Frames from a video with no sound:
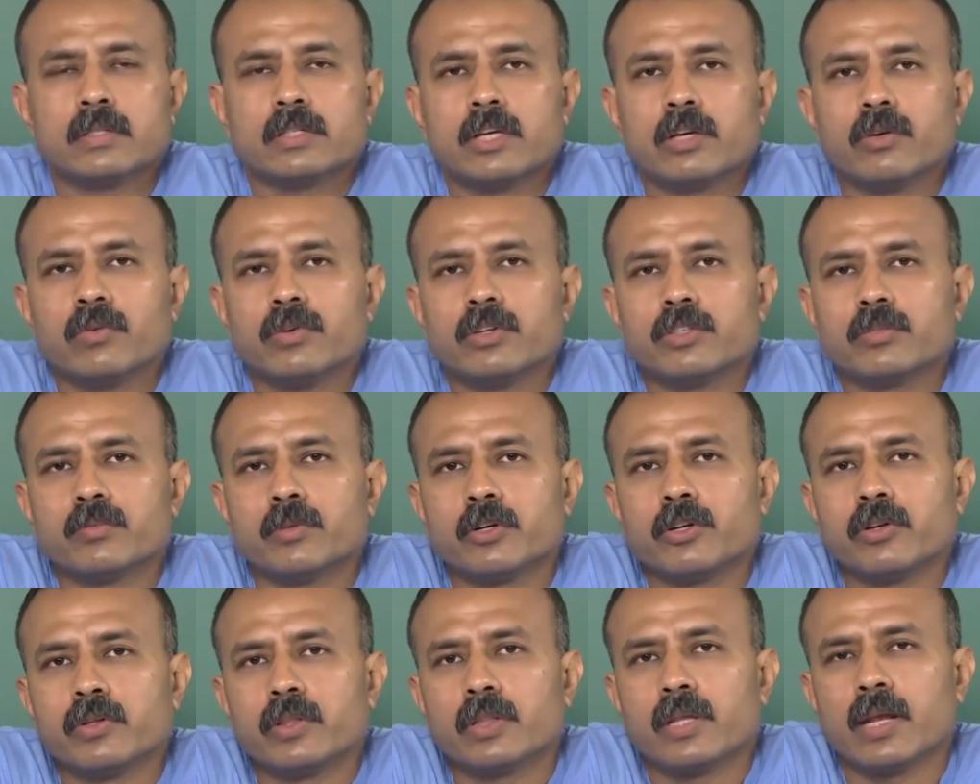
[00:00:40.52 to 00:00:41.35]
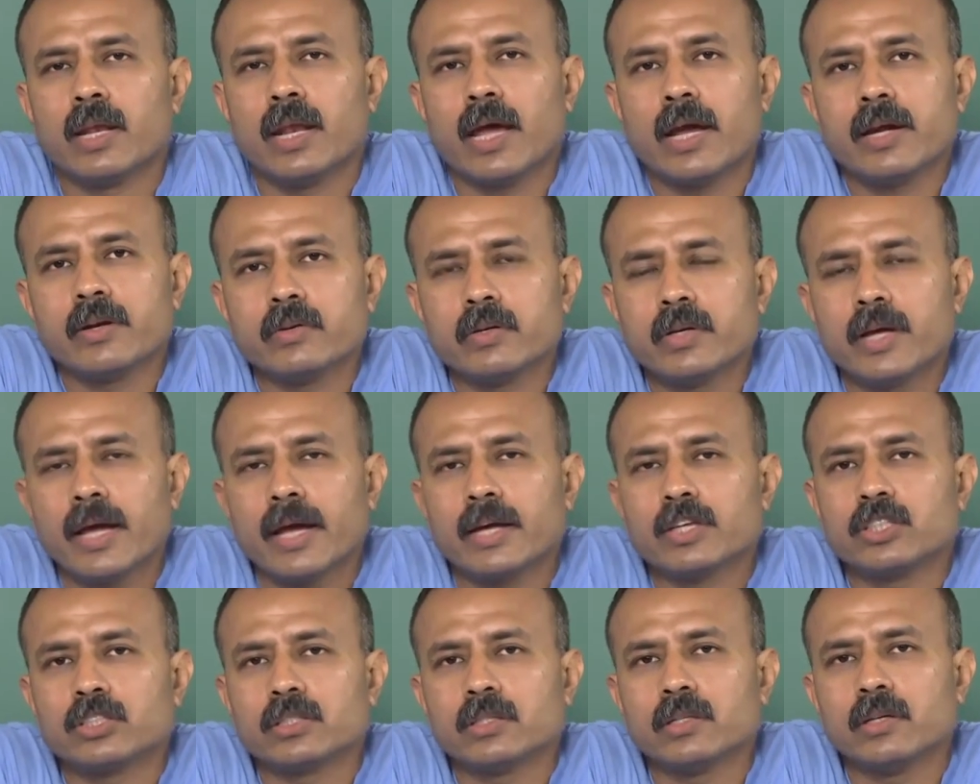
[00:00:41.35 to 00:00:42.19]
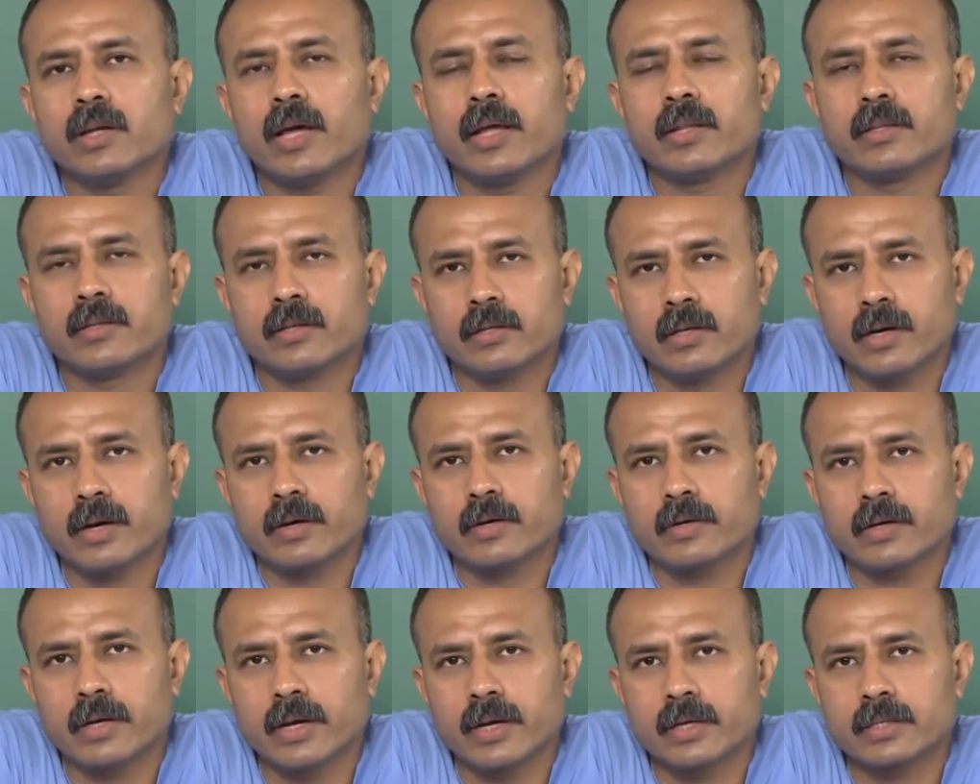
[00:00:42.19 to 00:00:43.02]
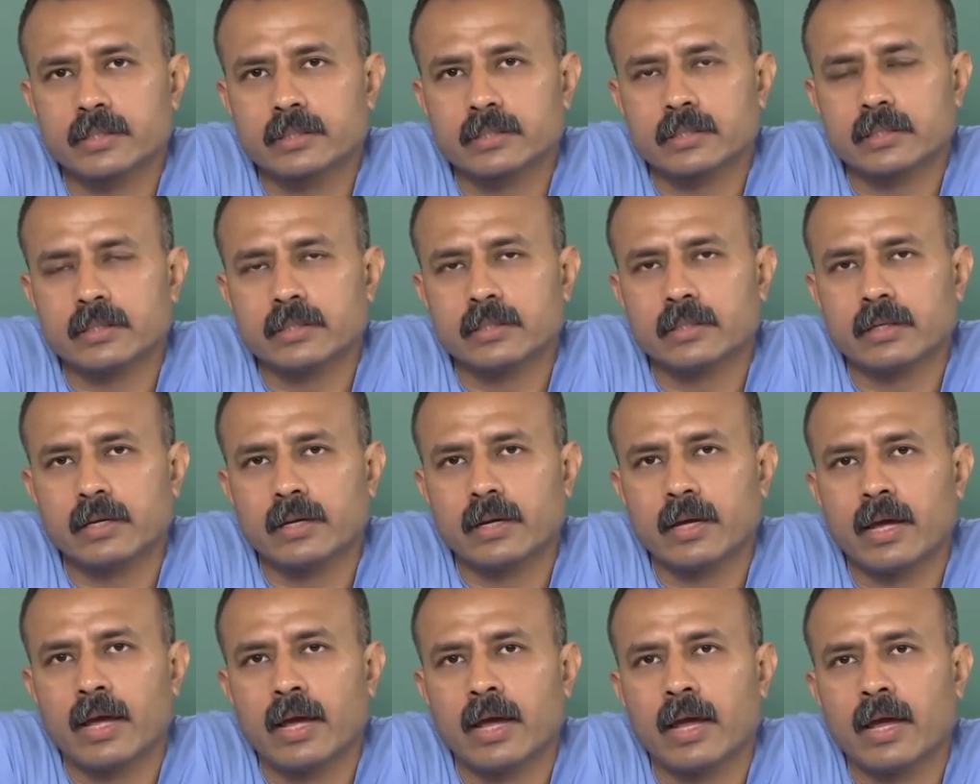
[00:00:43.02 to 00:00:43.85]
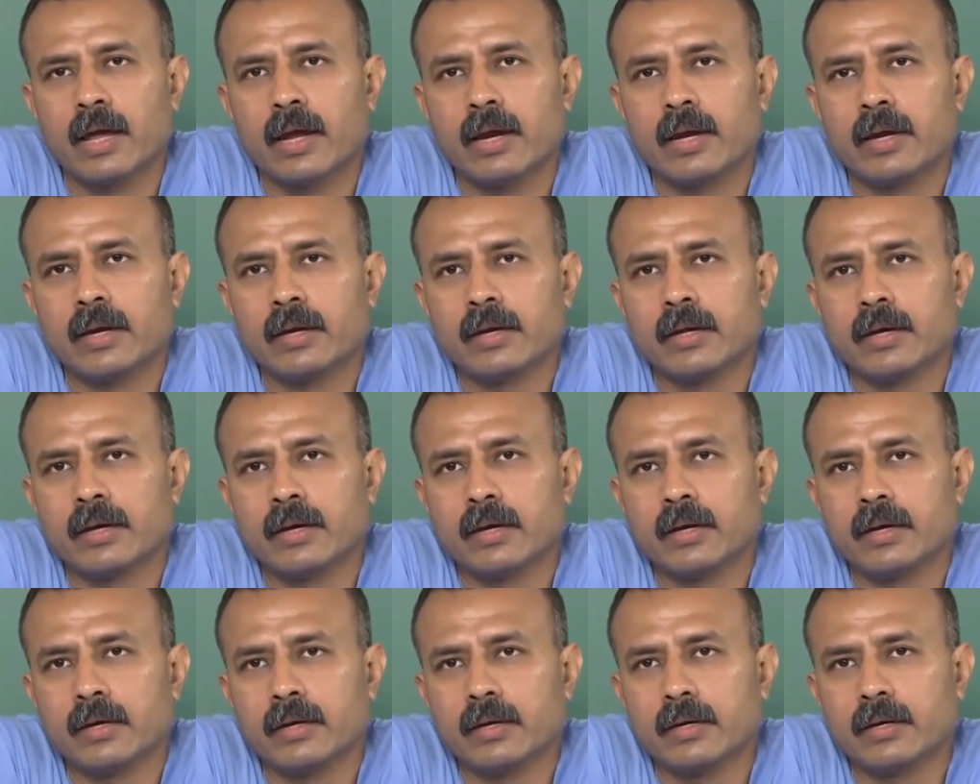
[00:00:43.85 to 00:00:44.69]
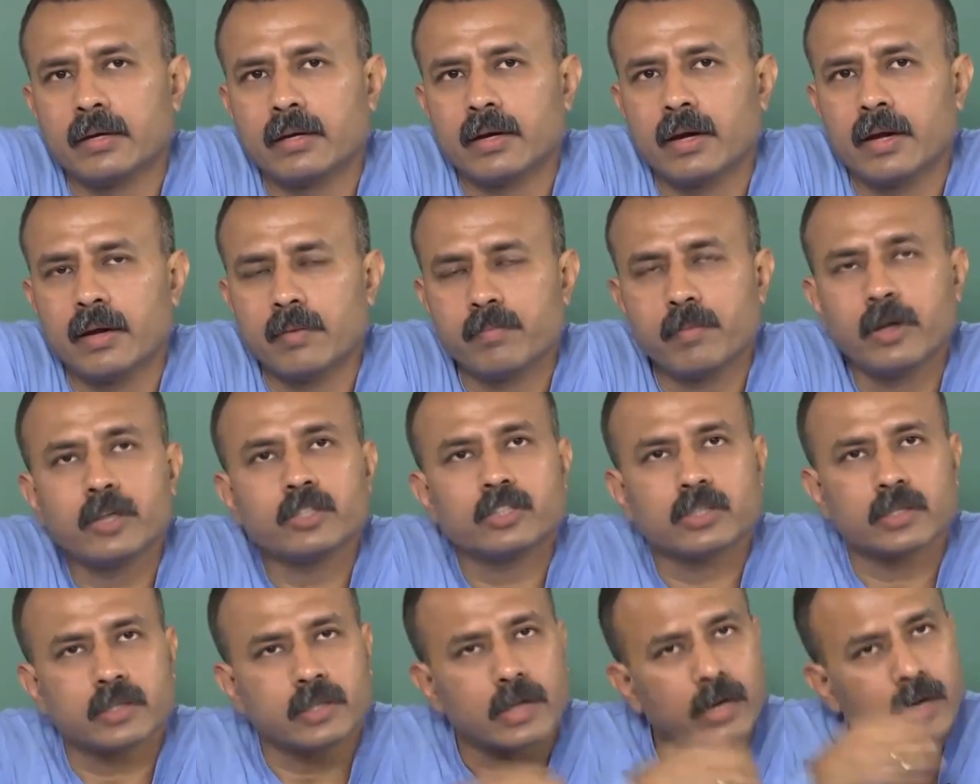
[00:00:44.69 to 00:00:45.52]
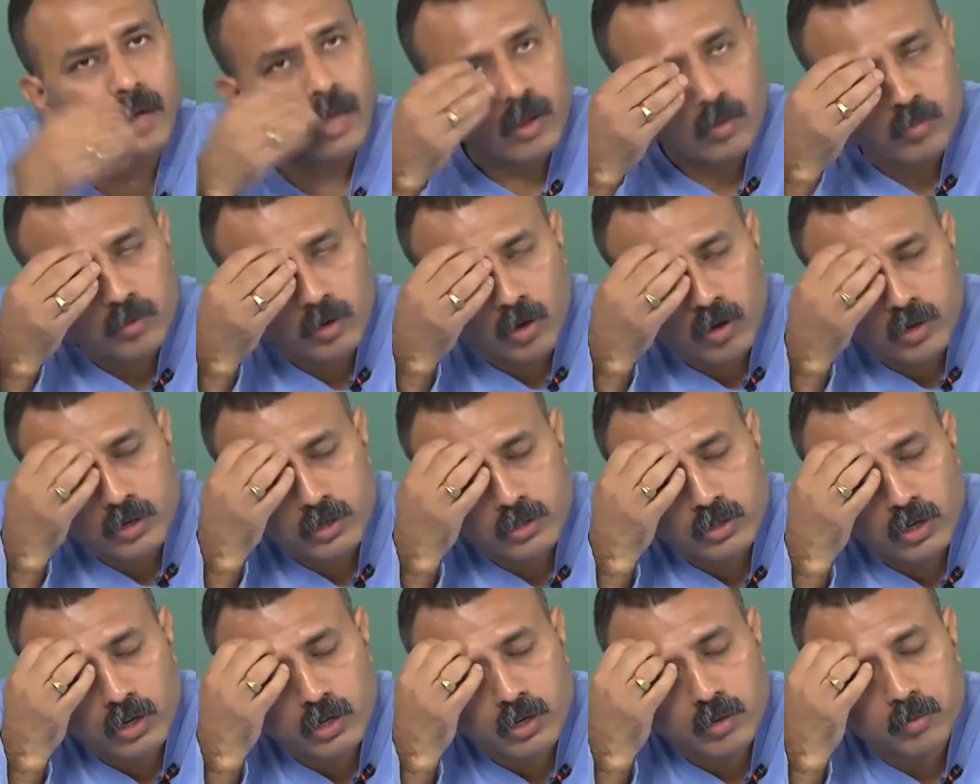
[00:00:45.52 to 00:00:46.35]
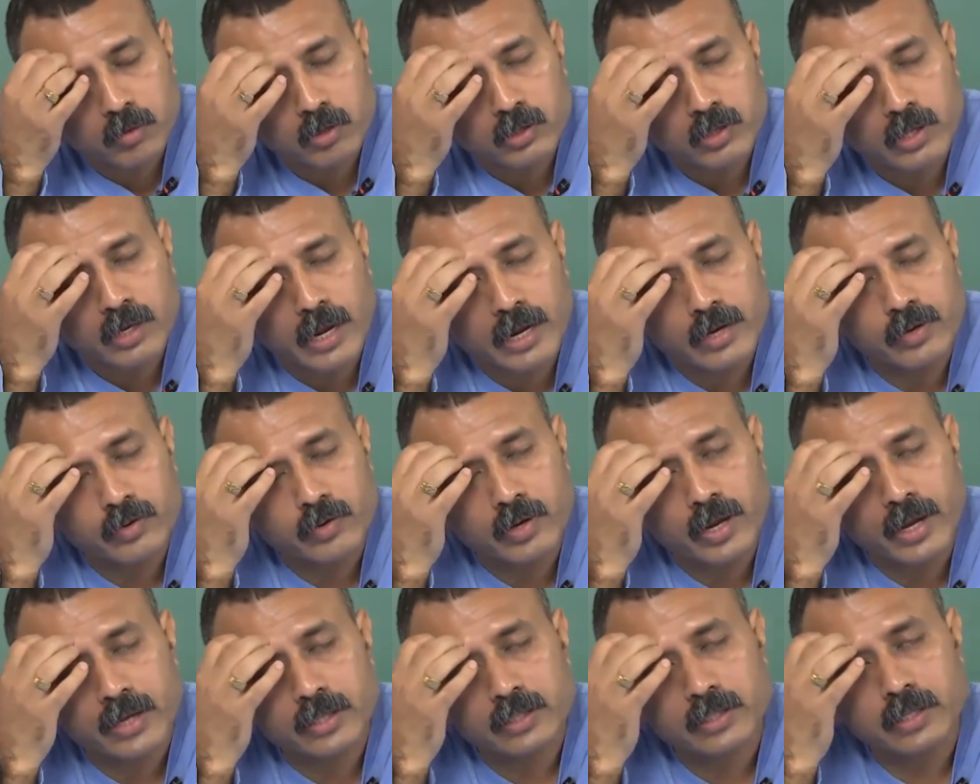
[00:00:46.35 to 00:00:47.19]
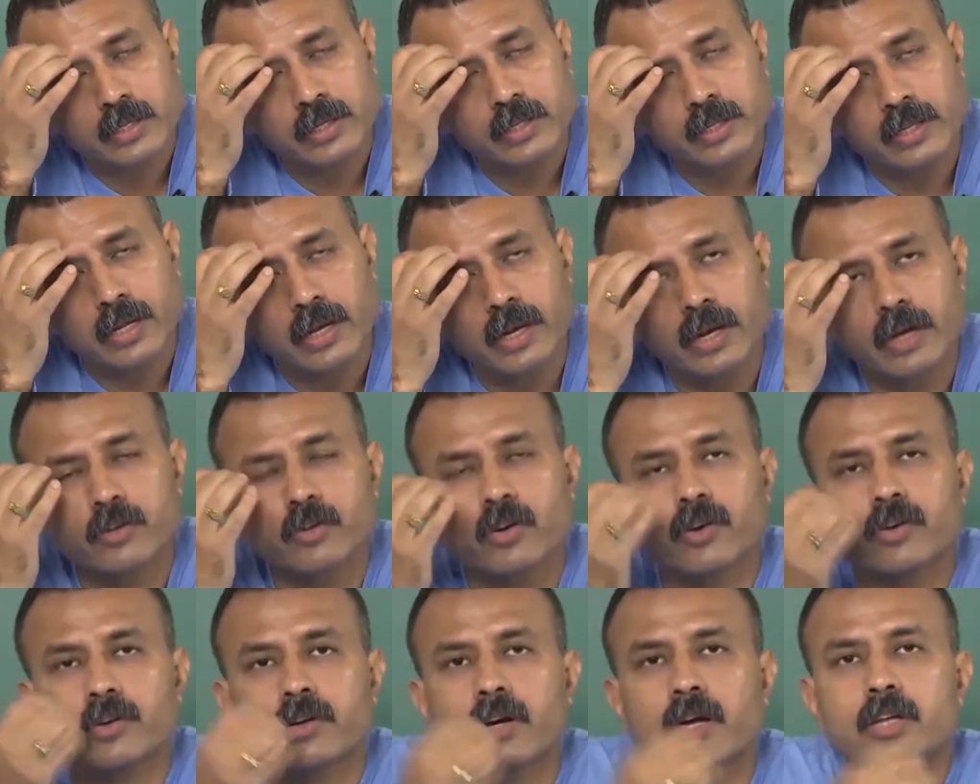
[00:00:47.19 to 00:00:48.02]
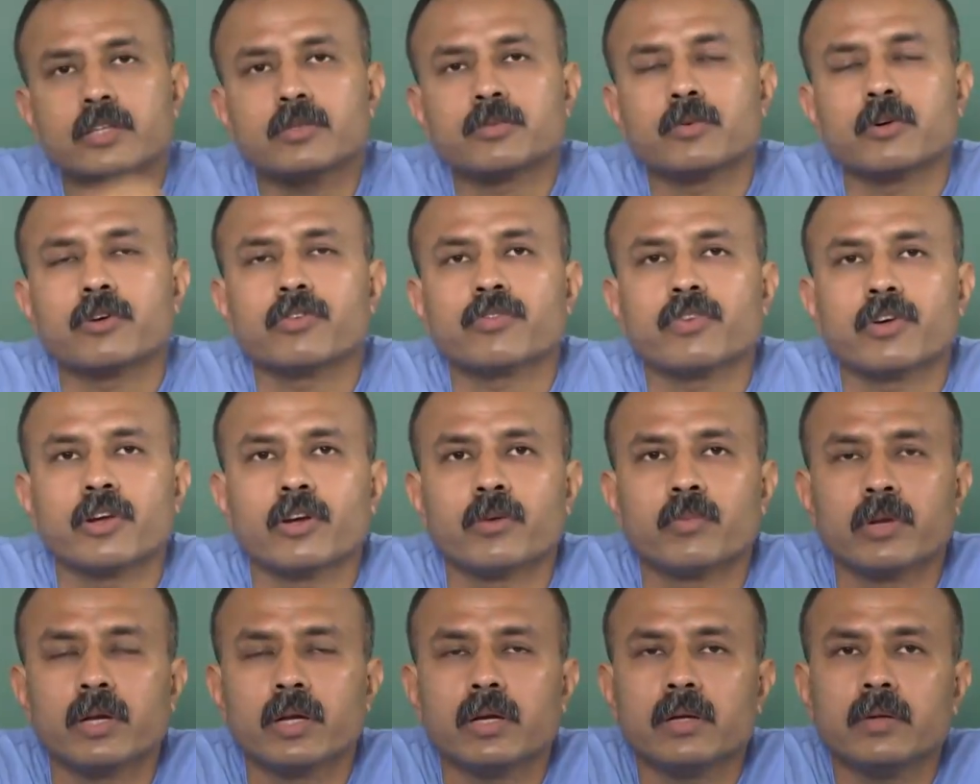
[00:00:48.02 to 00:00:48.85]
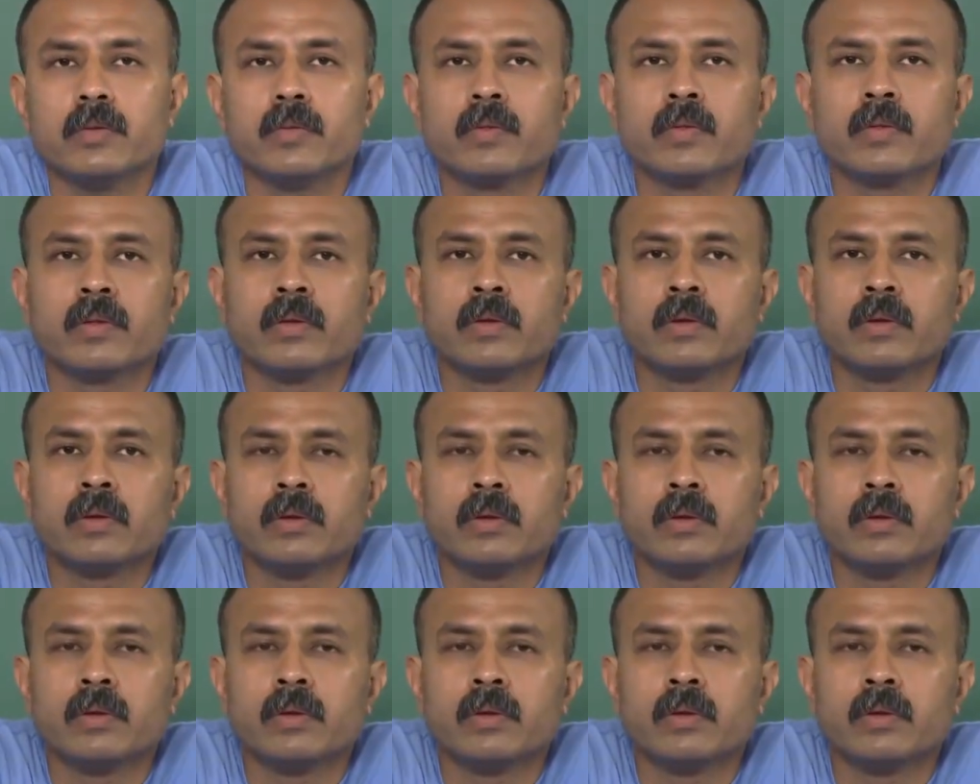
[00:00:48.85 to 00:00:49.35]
distinguished between the light reaction and the dark reaction, and I mentioned that I will be only talking about the light reaction and the electron transport phenomena,